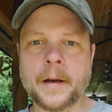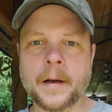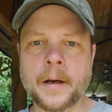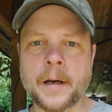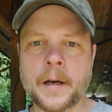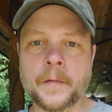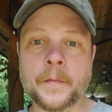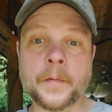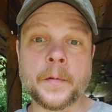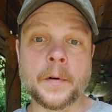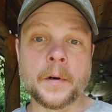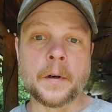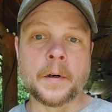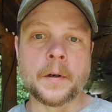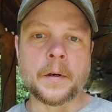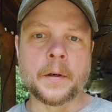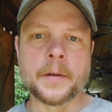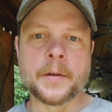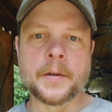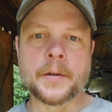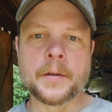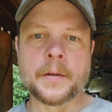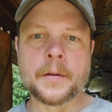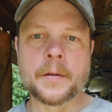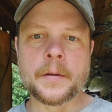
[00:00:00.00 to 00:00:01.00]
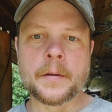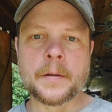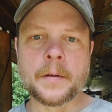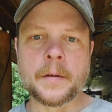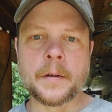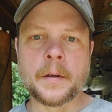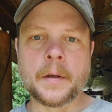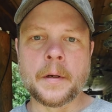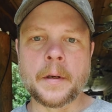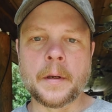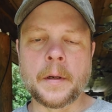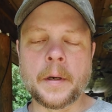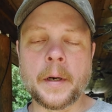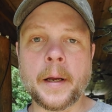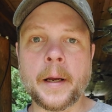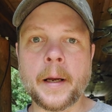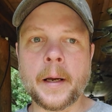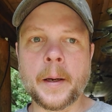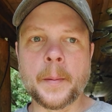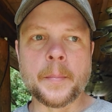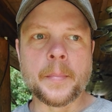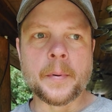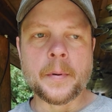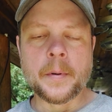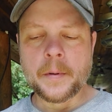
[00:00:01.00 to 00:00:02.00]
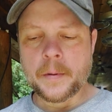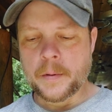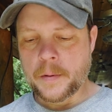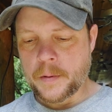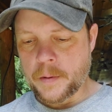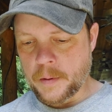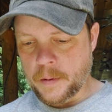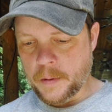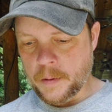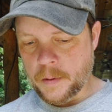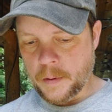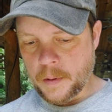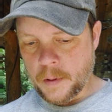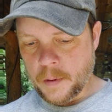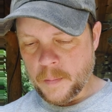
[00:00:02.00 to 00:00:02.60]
after lunch nap, so